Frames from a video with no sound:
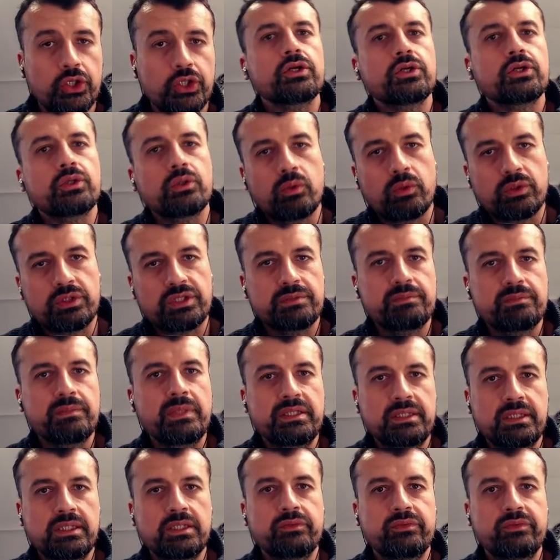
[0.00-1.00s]
should
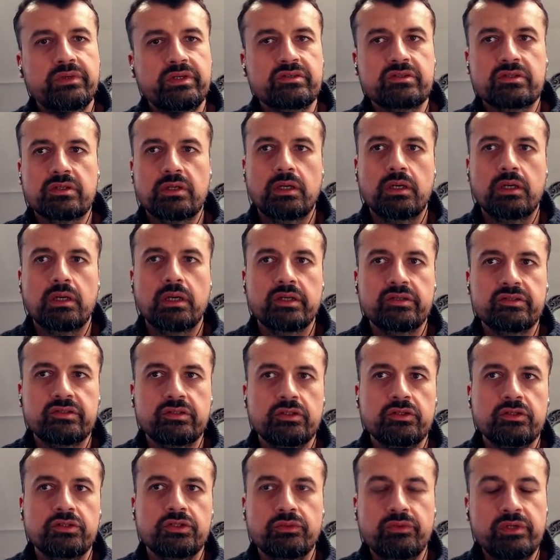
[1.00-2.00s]
automatically restart as
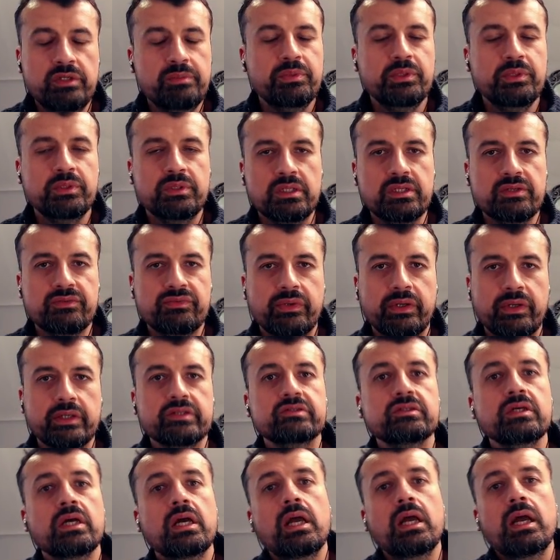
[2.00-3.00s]
soon as you reboot the
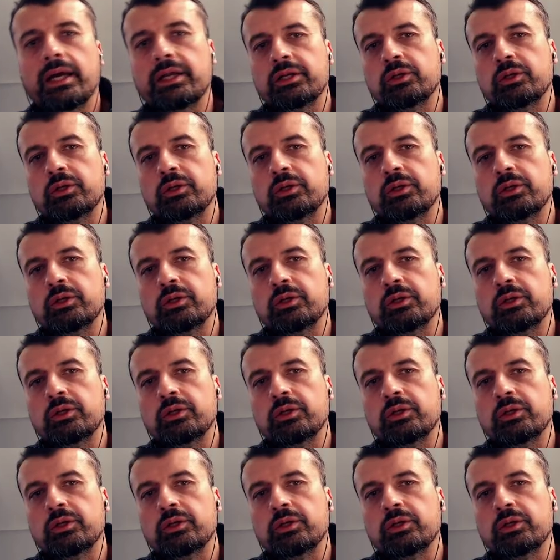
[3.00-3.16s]
device